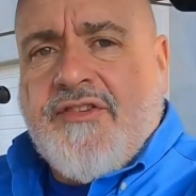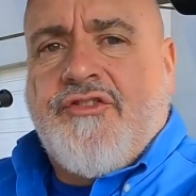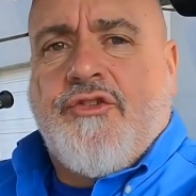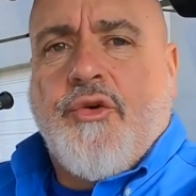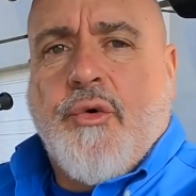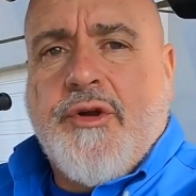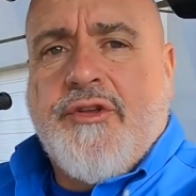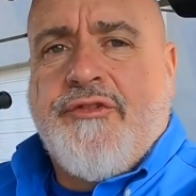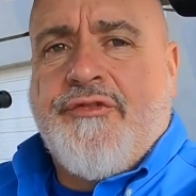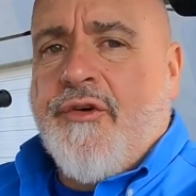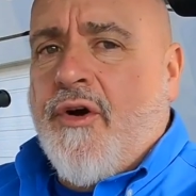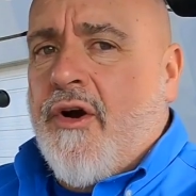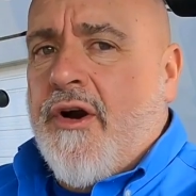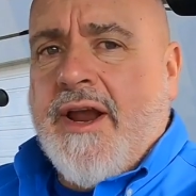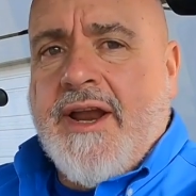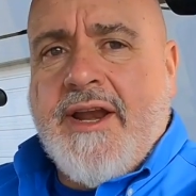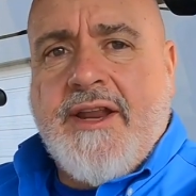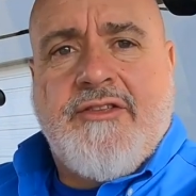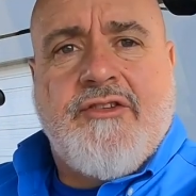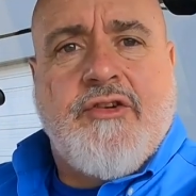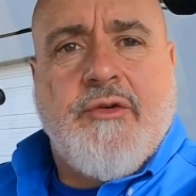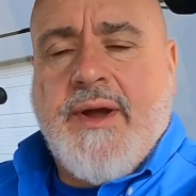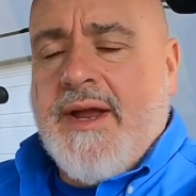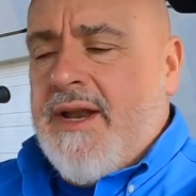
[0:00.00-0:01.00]
Deutz Fahr
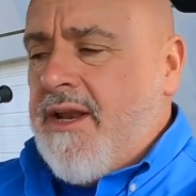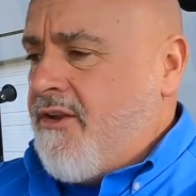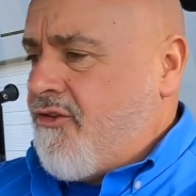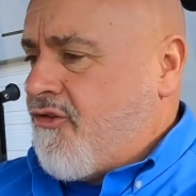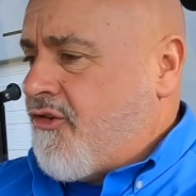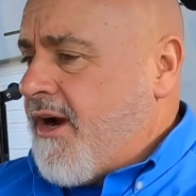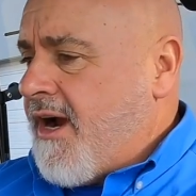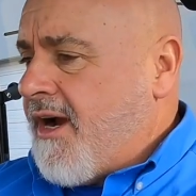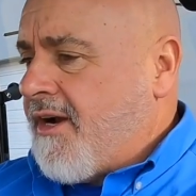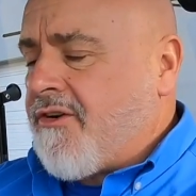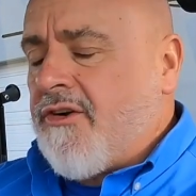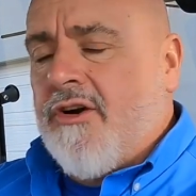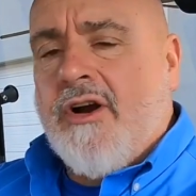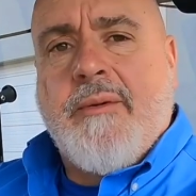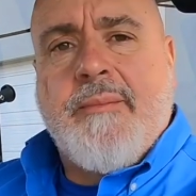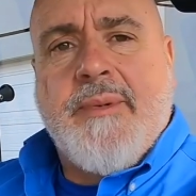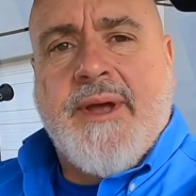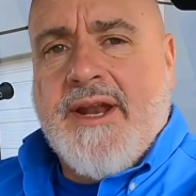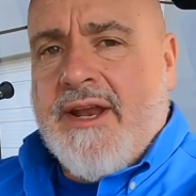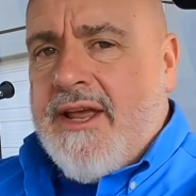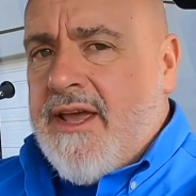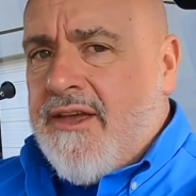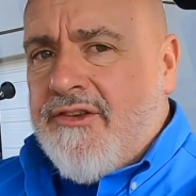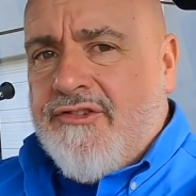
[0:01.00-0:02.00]
8280 tractor I'm
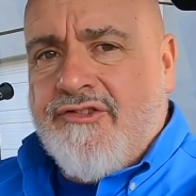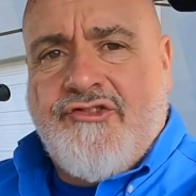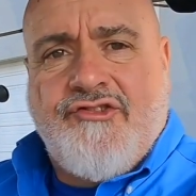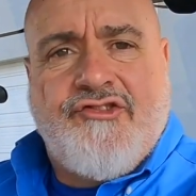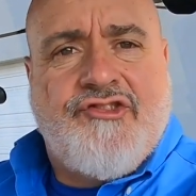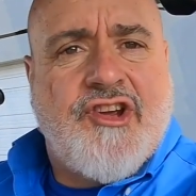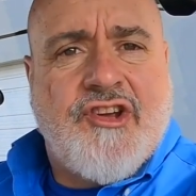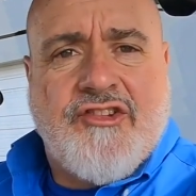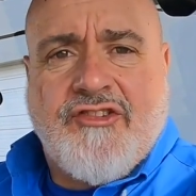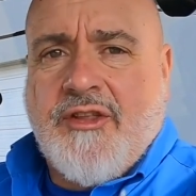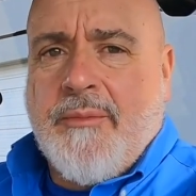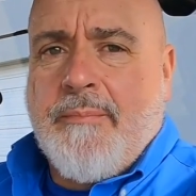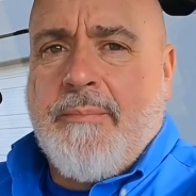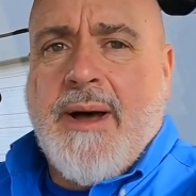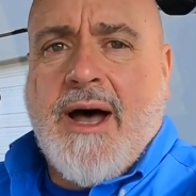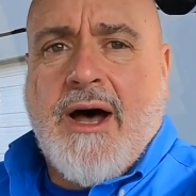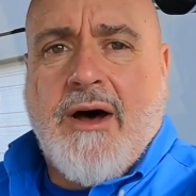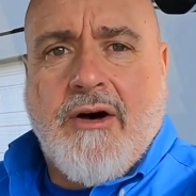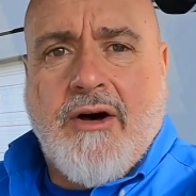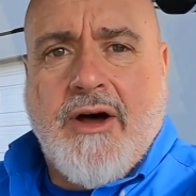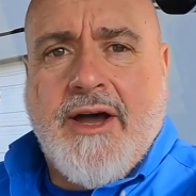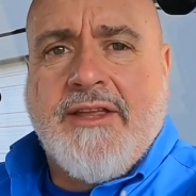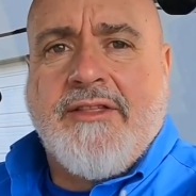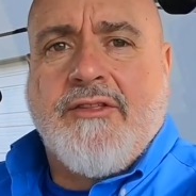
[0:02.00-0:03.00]
in is just
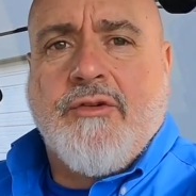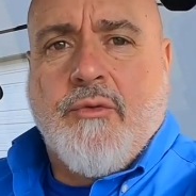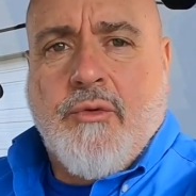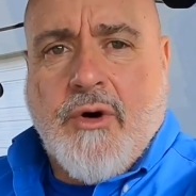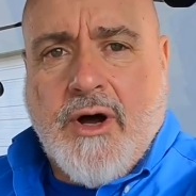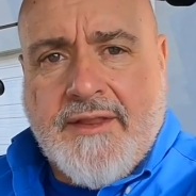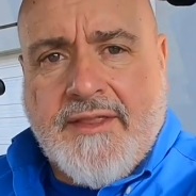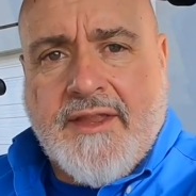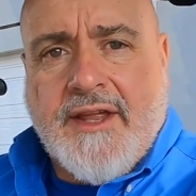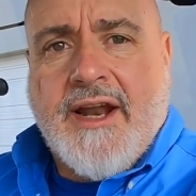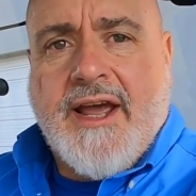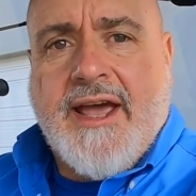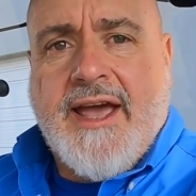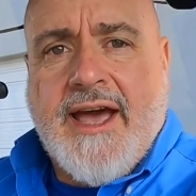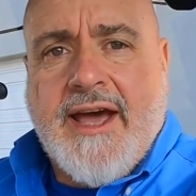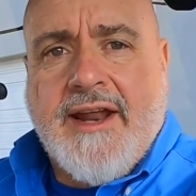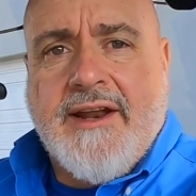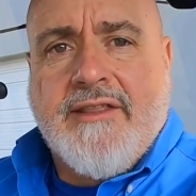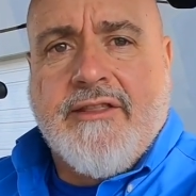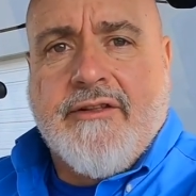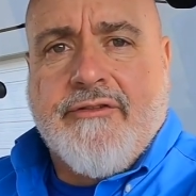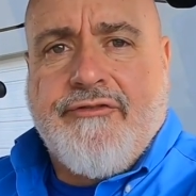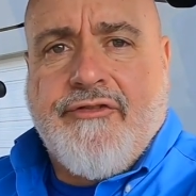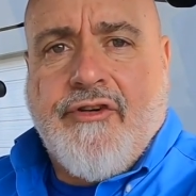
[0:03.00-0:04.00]
about like the one that I
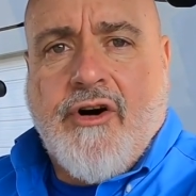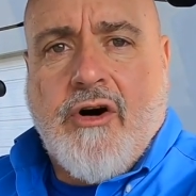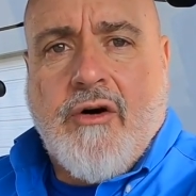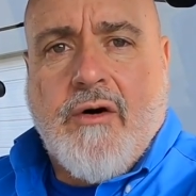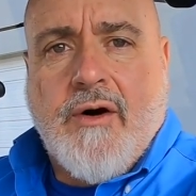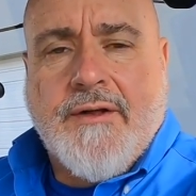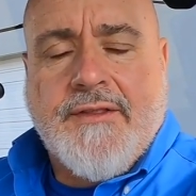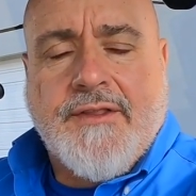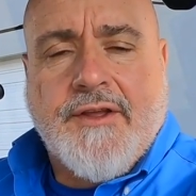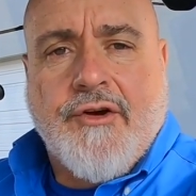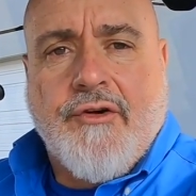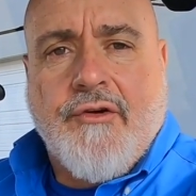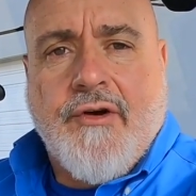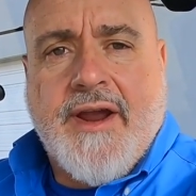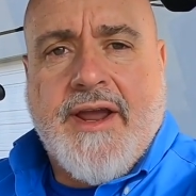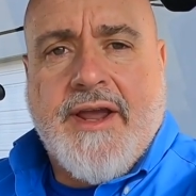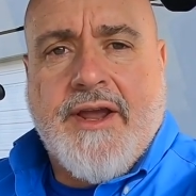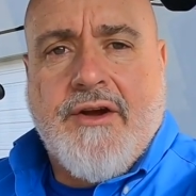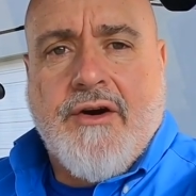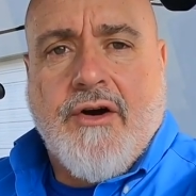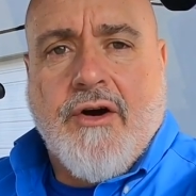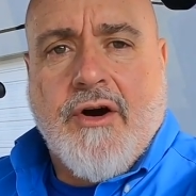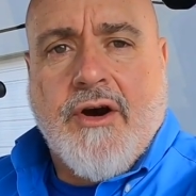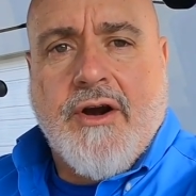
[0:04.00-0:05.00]
had in the fall on the
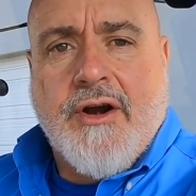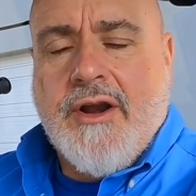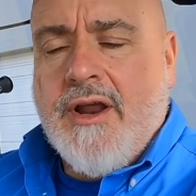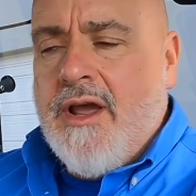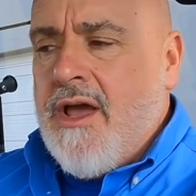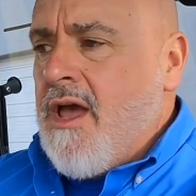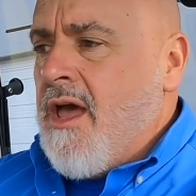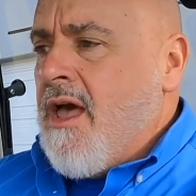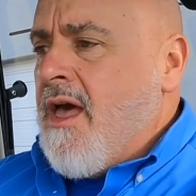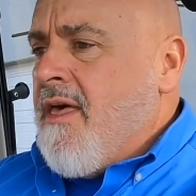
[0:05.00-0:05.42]
grain cart.